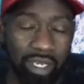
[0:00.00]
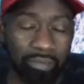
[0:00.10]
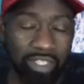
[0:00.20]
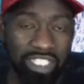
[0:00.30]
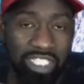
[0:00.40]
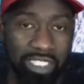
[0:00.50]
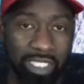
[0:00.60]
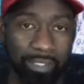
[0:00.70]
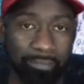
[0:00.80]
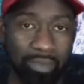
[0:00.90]

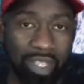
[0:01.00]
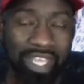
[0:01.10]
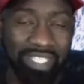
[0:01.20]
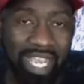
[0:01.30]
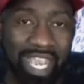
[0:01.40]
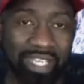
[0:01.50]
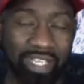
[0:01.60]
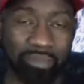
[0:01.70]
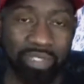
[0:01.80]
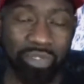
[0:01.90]
consistently. That's a high
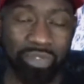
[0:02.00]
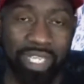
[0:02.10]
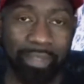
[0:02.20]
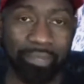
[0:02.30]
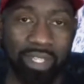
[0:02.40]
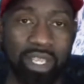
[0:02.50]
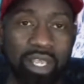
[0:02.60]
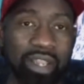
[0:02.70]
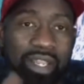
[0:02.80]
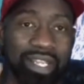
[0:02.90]
income skill set.
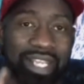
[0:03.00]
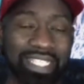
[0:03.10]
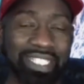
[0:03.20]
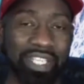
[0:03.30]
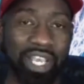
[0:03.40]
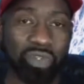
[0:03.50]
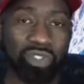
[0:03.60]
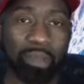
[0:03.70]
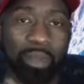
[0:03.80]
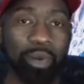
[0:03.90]
Next thing you gotta do is
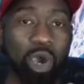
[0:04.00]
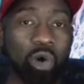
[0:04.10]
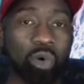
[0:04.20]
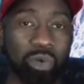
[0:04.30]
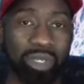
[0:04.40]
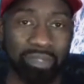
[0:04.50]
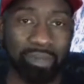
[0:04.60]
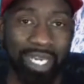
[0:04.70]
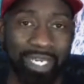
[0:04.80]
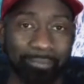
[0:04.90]
you gotta be able to hold on to
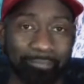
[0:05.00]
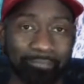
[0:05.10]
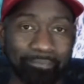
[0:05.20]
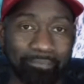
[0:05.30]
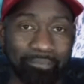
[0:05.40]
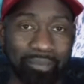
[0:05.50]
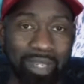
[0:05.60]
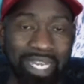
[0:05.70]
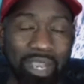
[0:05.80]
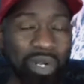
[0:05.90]
money.
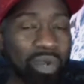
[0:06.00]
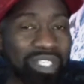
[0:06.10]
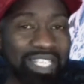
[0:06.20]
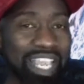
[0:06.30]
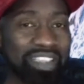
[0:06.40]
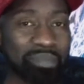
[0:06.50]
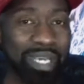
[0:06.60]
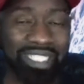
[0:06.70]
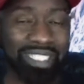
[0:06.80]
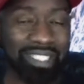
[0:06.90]
Now, we don't save
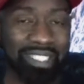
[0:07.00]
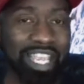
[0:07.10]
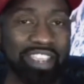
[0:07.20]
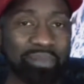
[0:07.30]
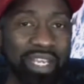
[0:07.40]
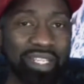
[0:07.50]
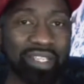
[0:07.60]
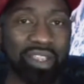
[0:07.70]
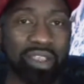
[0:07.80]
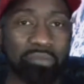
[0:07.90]
money just to save money,
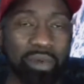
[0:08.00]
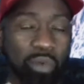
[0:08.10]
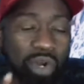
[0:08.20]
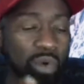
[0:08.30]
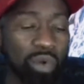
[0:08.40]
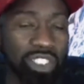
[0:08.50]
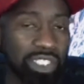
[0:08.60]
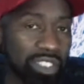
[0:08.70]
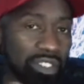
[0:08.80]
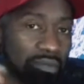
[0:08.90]
but we don't want to
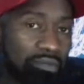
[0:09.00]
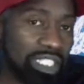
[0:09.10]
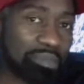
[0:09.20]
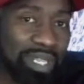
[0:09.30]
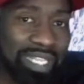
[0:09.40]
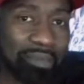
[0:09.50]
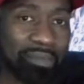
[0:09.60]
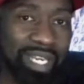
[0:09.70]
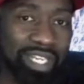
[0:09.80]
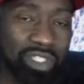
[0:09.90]
just spend that
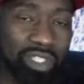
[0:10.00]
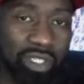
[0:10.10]
money